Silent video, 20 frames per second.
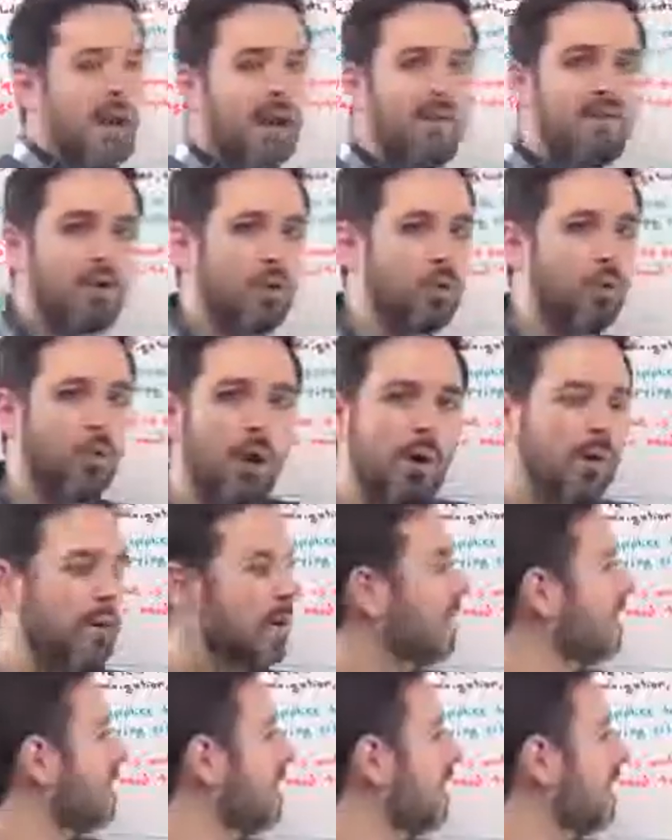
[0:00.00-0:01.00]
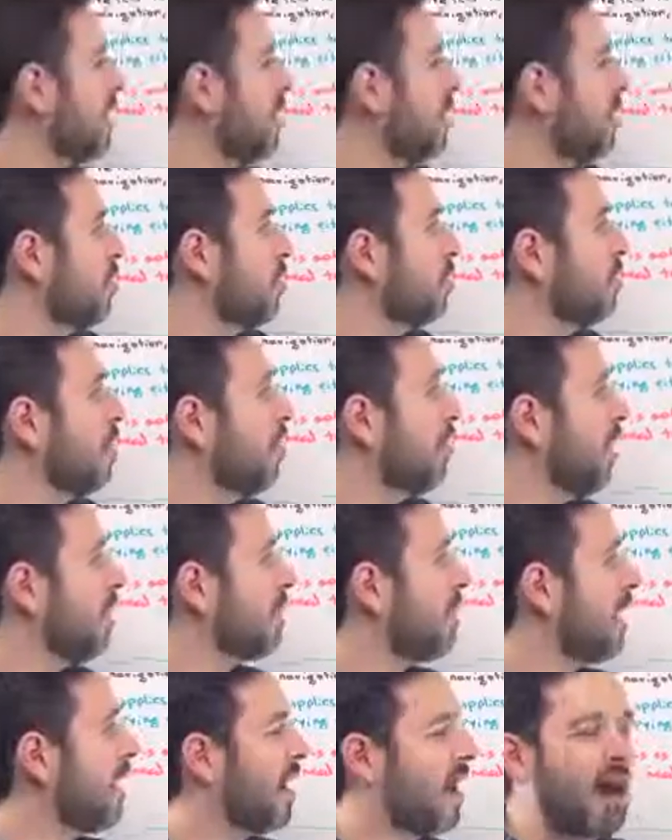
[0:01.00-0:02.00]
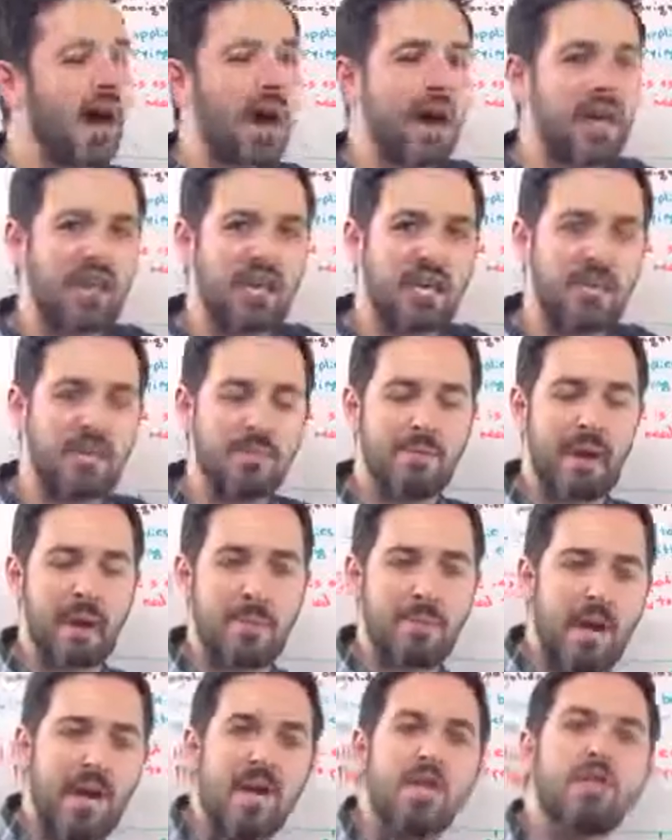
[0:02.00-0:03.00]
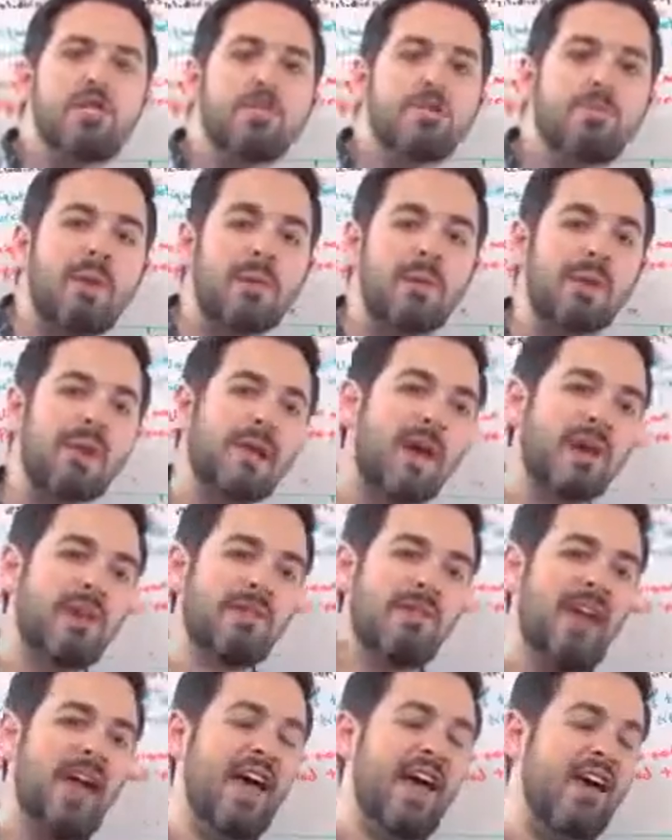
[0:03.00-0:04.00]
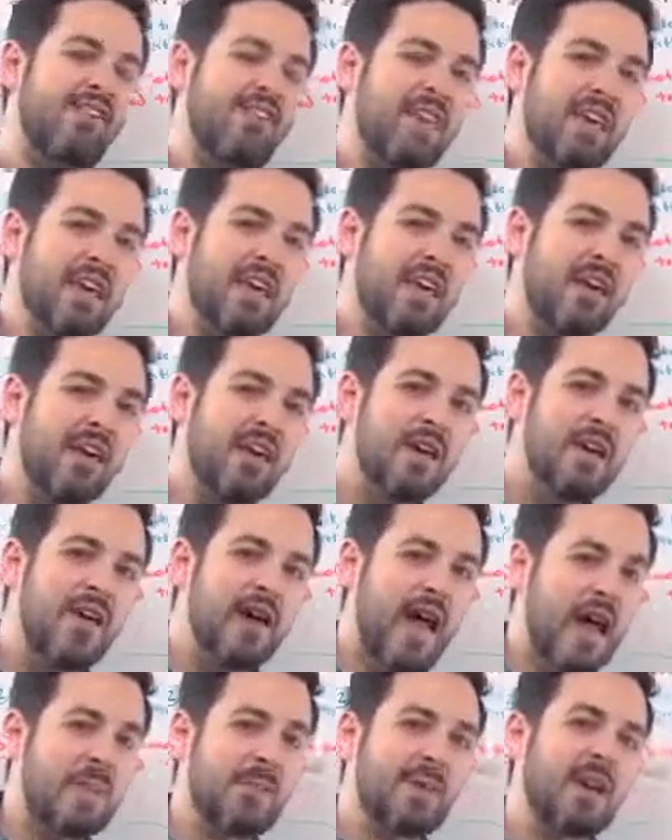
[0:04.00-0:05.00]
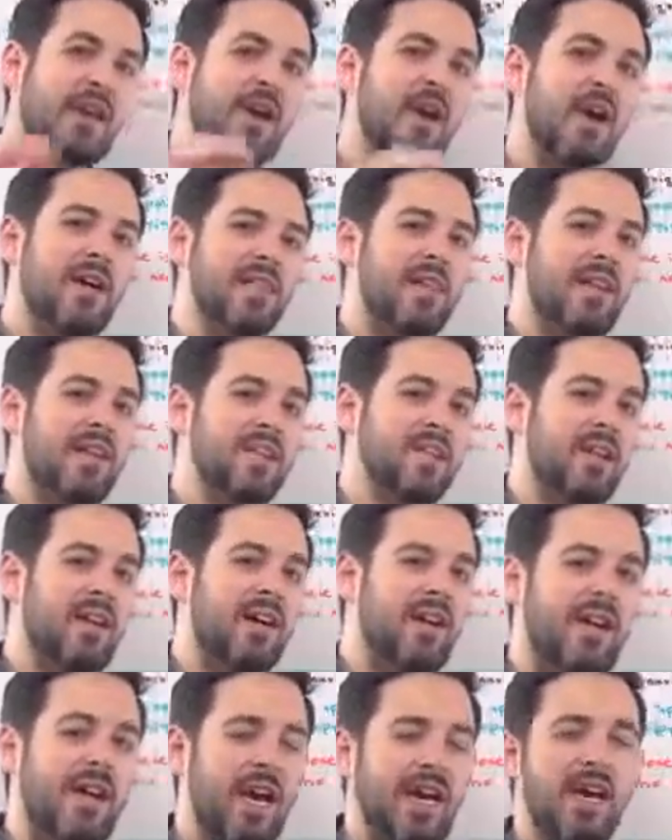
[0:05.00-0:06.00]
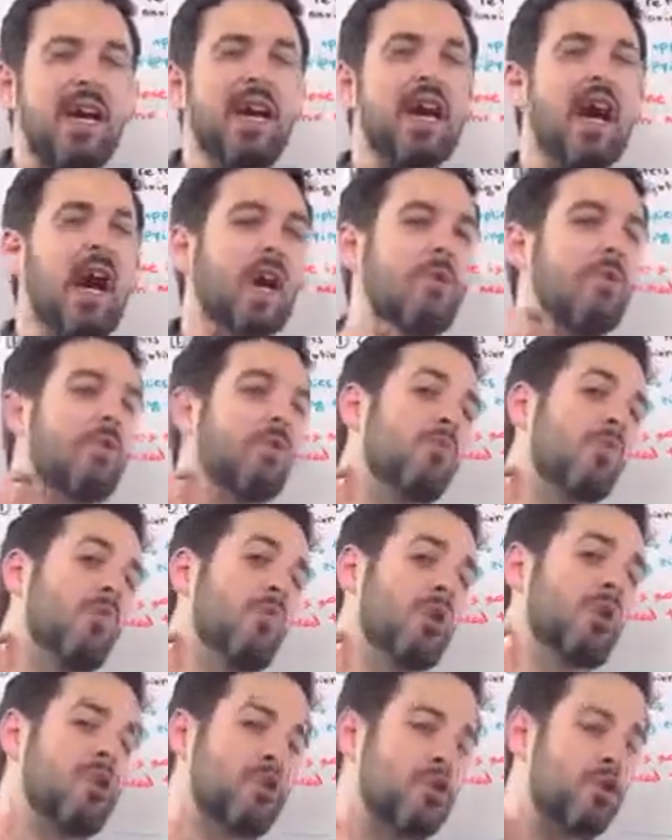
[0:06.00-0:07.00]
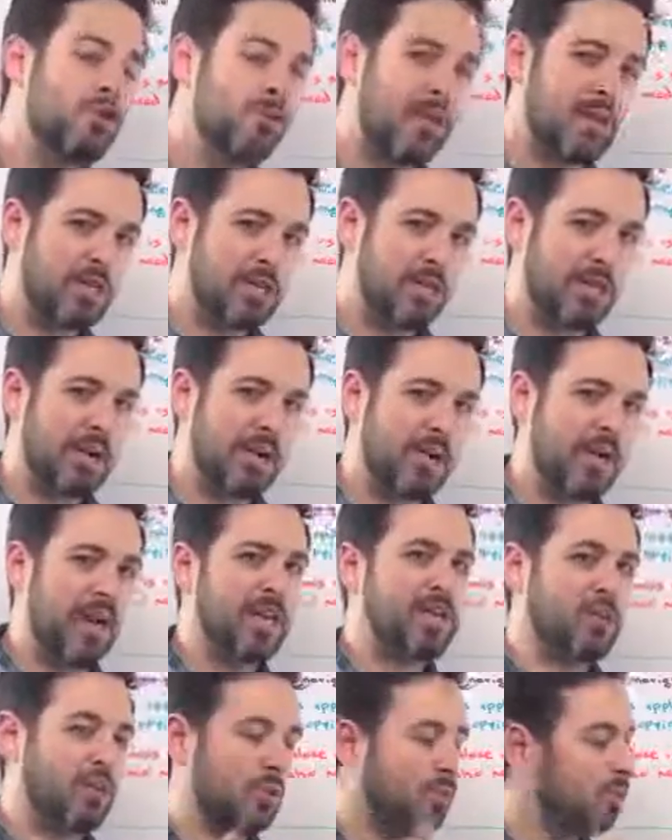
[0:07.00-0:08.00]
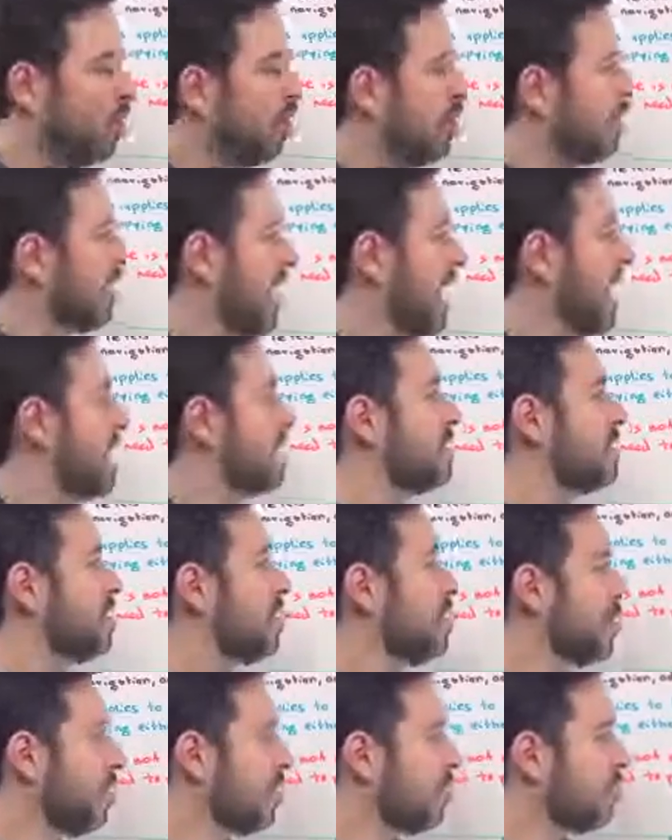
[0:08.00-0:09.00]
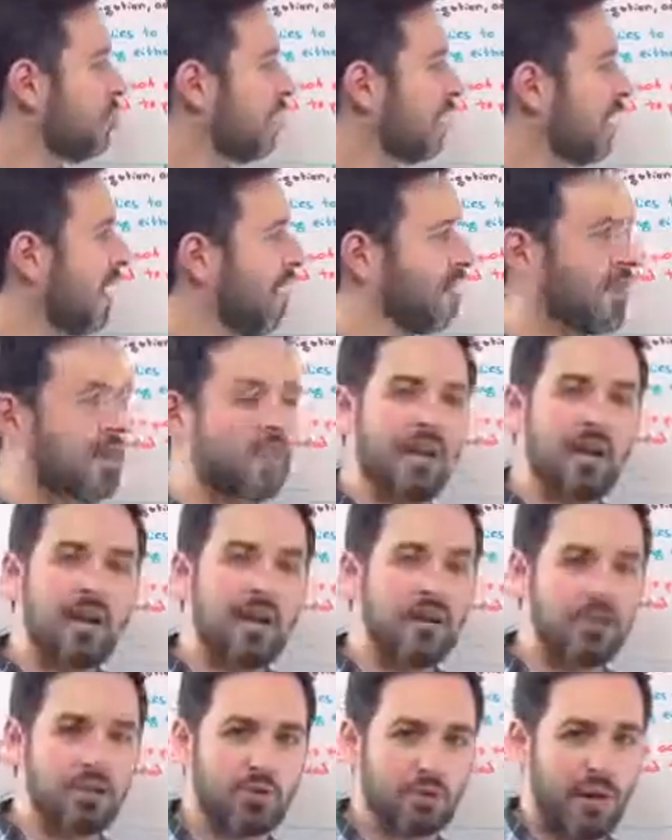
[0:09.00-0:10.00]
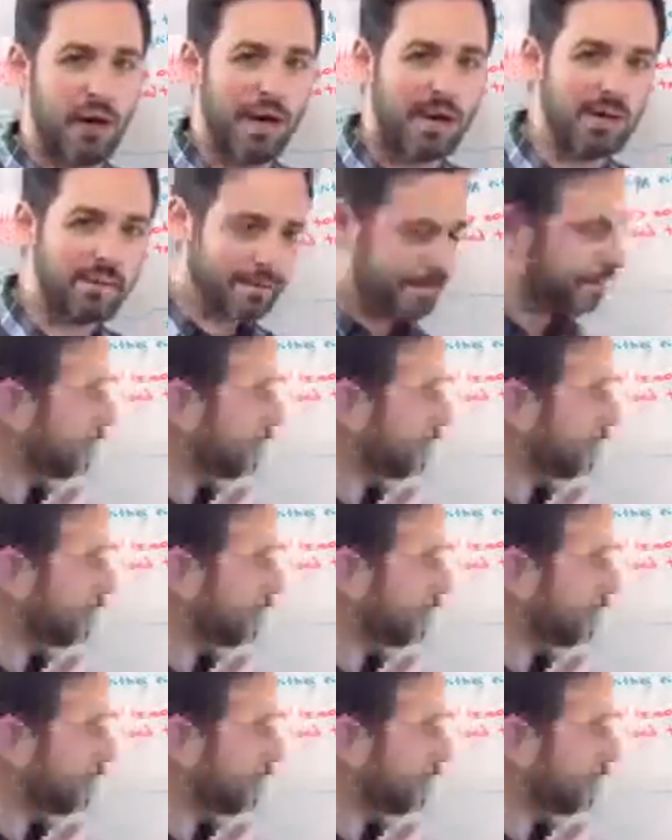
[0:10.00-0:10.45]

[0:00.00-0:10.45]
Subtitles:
if you're worried that, oh no, I think that my pages might be kind of heavy and my content is kind of light, I wouldn't worry too much about that so long as you're doing everything else right.